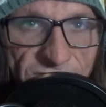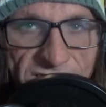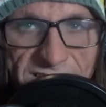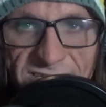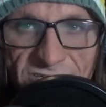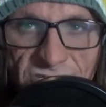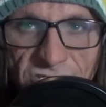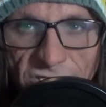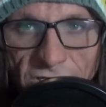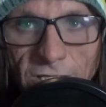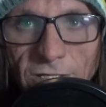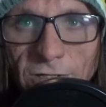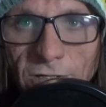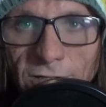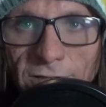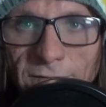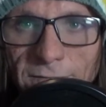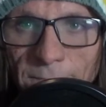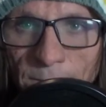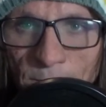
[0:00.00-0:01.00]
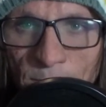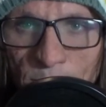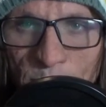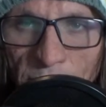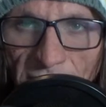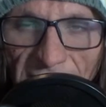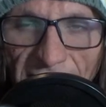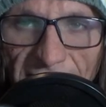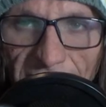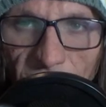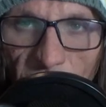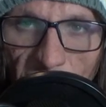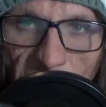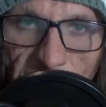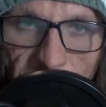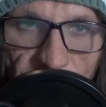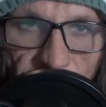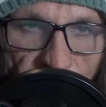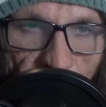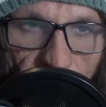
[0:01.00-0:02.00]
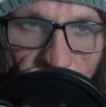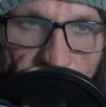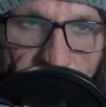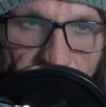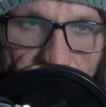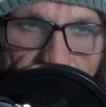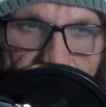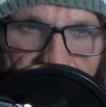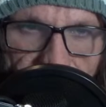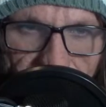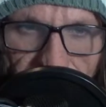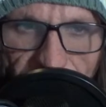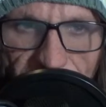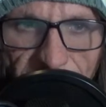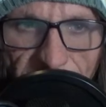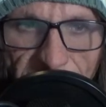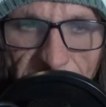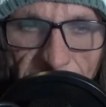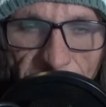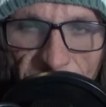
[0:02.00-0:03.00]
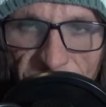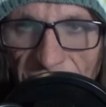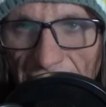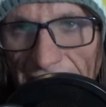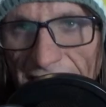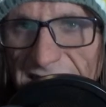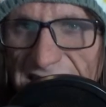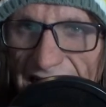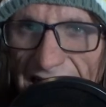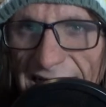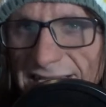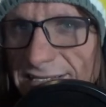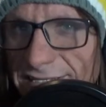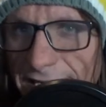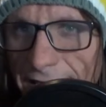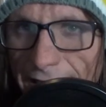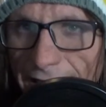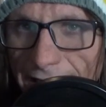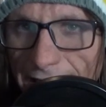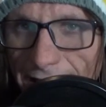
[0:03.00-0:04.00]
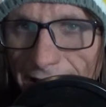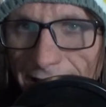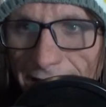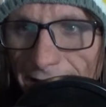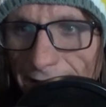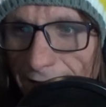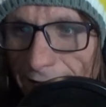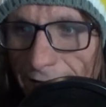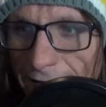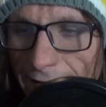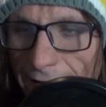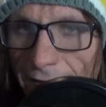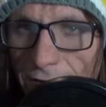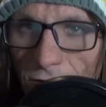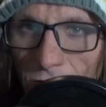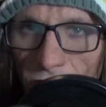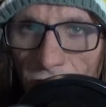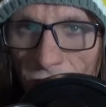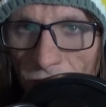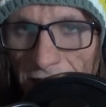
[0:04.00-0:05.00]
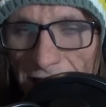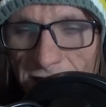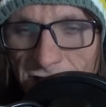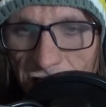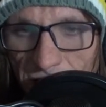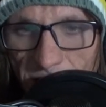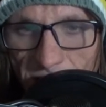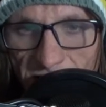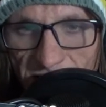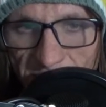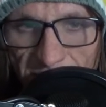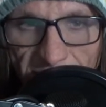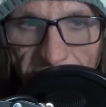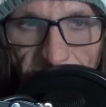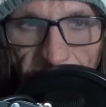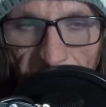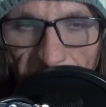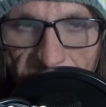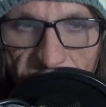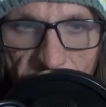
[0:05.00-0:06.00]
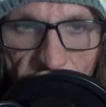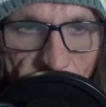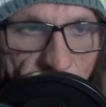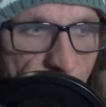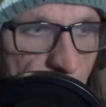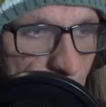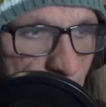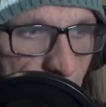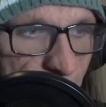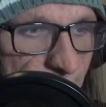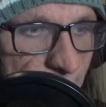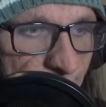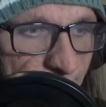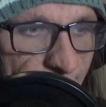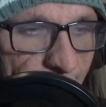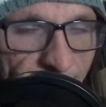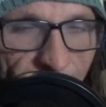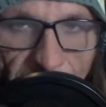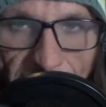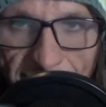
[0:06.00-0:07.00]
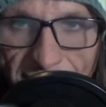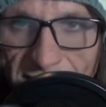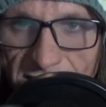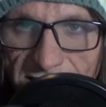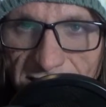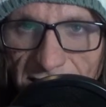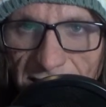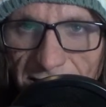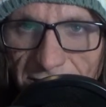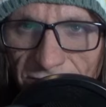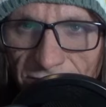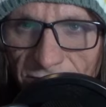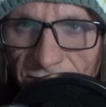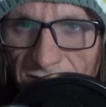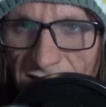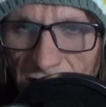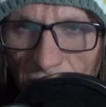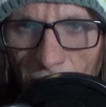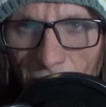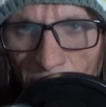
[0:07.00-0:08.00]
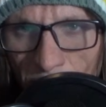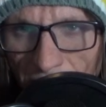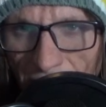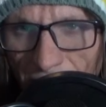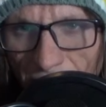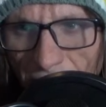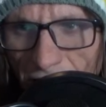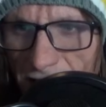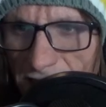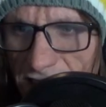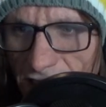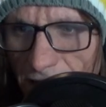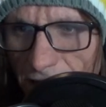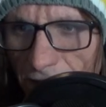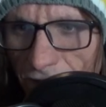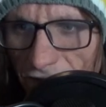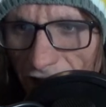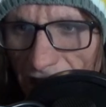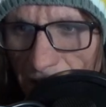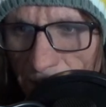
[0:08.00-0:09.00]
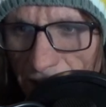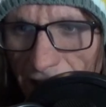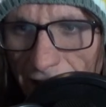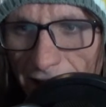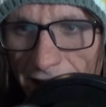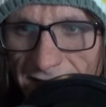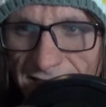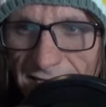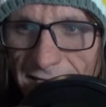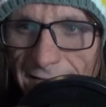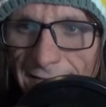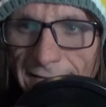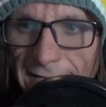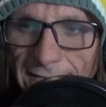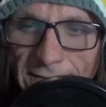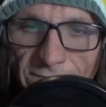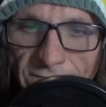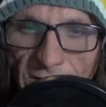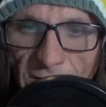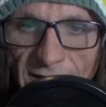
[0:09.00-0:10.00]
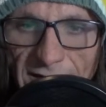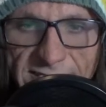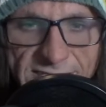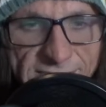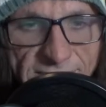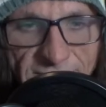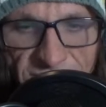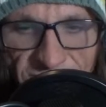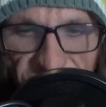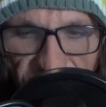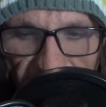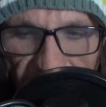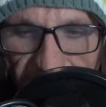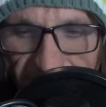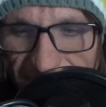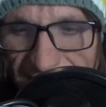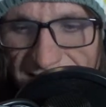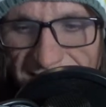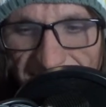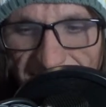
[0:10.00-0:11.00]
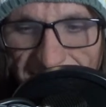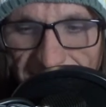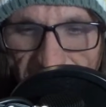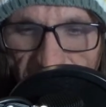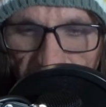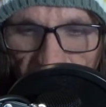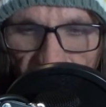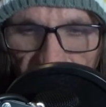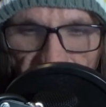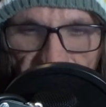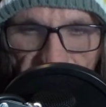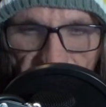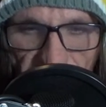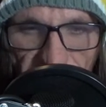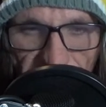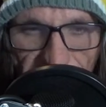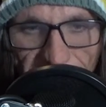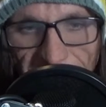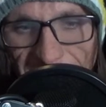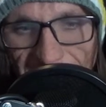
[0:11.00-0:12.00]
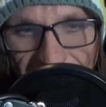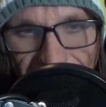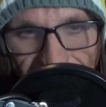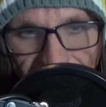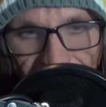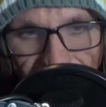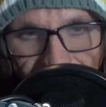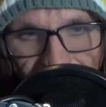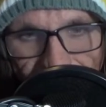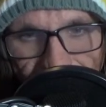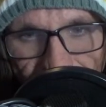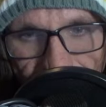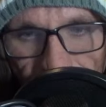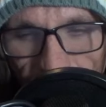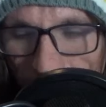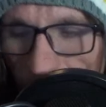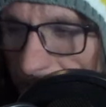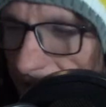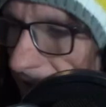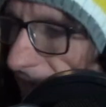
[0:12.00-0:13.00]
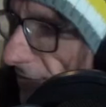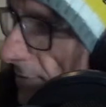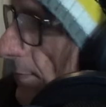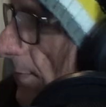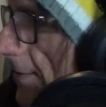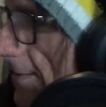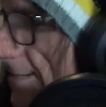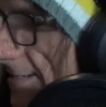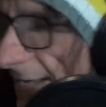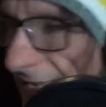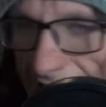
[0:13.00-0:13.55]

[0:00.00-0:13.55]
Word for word: this show, but I loved all this uh, fantastic, you know, creatures, mythological kind of stuff, zombies, you know, vampires. Loved all that stuff, fairies. So I'm going to show you uh, one of the books I